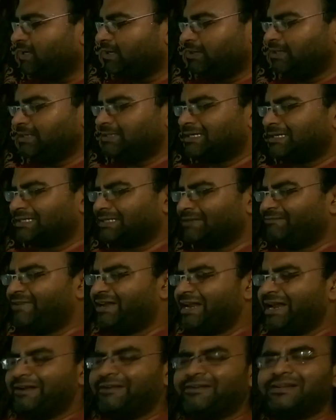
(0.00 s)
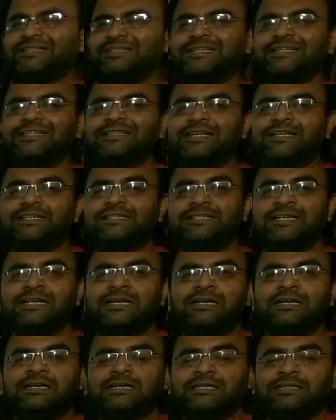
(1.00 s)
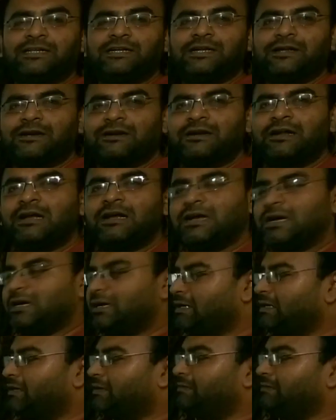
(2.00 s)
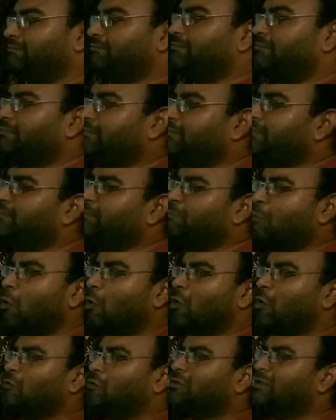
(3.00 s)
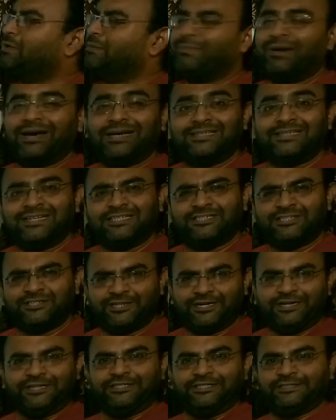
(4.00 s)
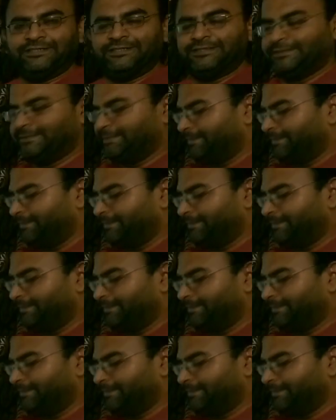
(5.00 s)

These are some very interesting things that are borne out by such studies.